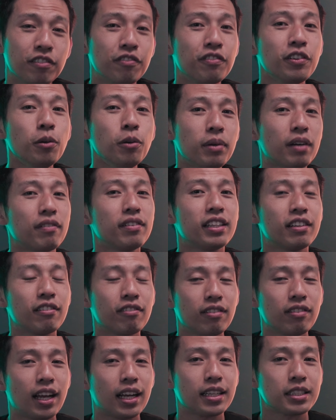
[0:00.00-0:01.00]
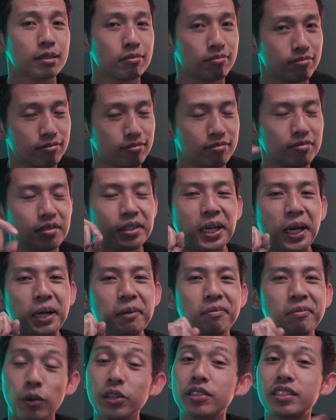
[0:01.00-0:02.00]
to film everything flat
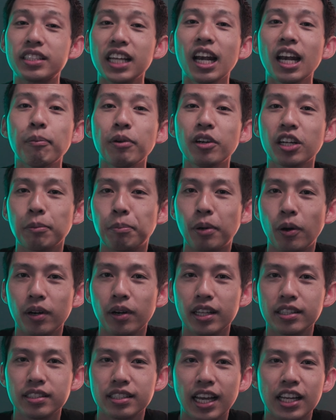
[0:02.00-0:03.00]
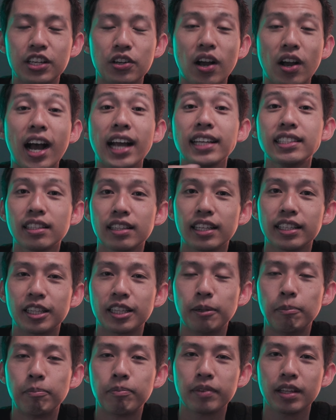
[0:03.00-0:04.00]
okay? When you stand up your components and you isolate
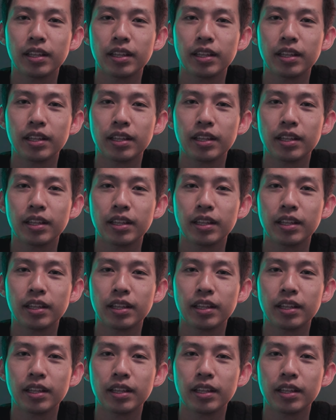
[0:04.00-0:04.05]
them,